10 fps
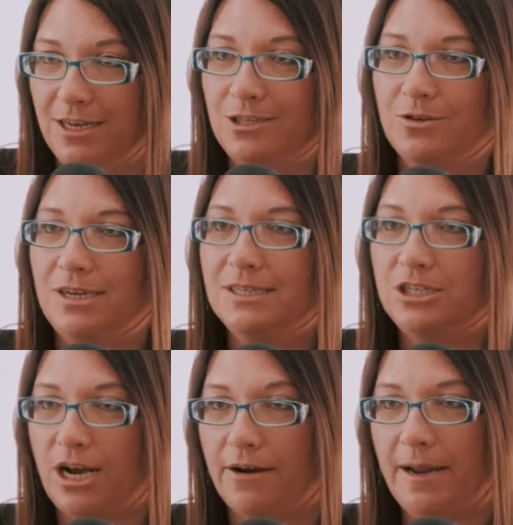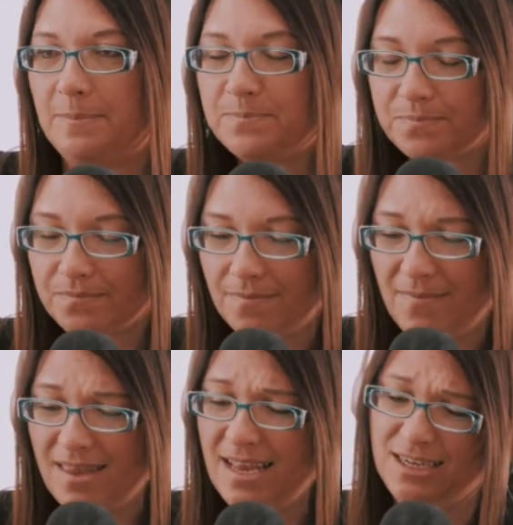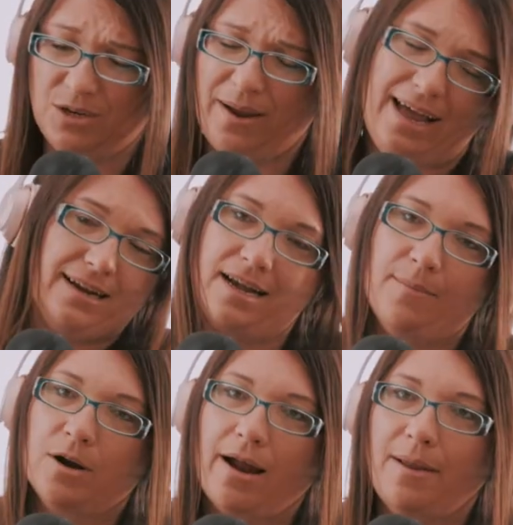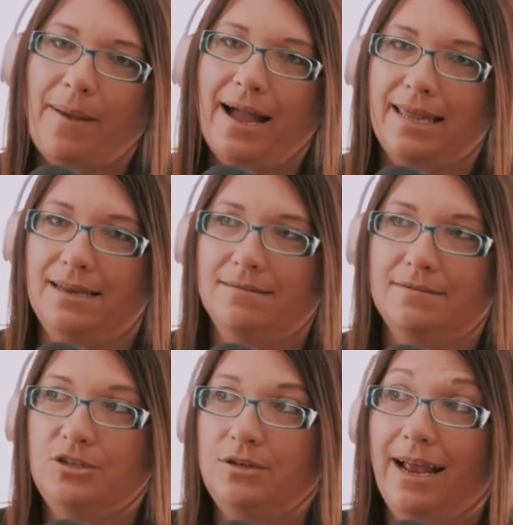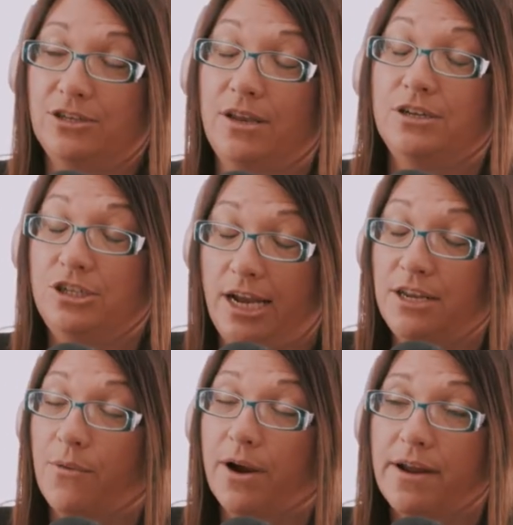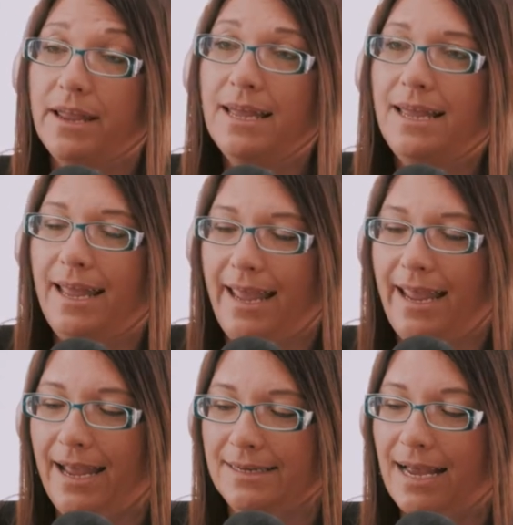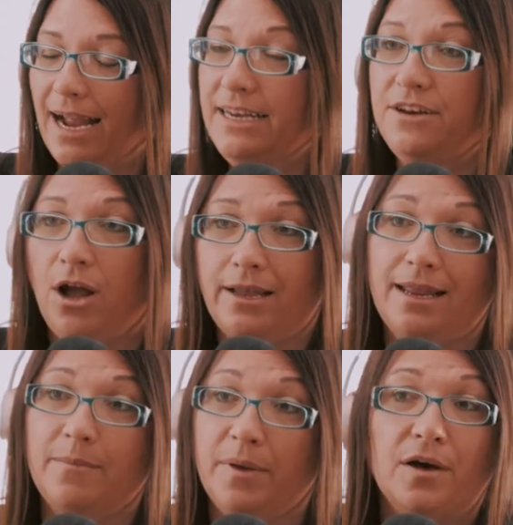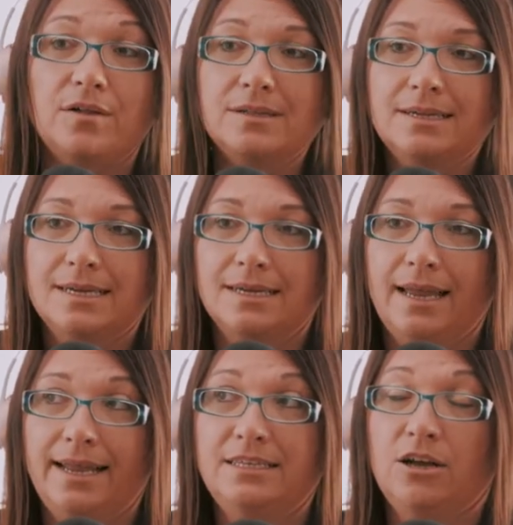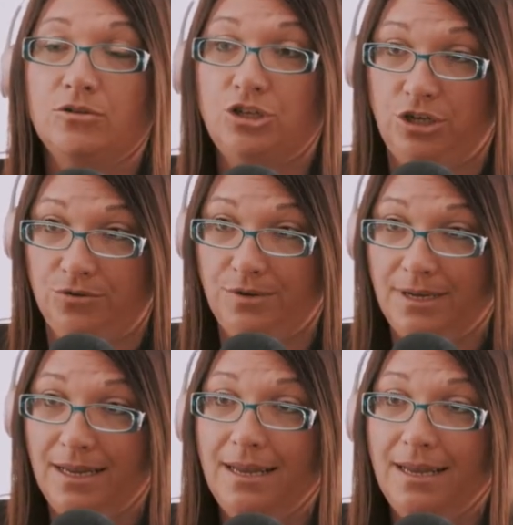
ministries sharing. Mm-hmm. And so I had an MRI back in actually in January, and I did not get a bill until June.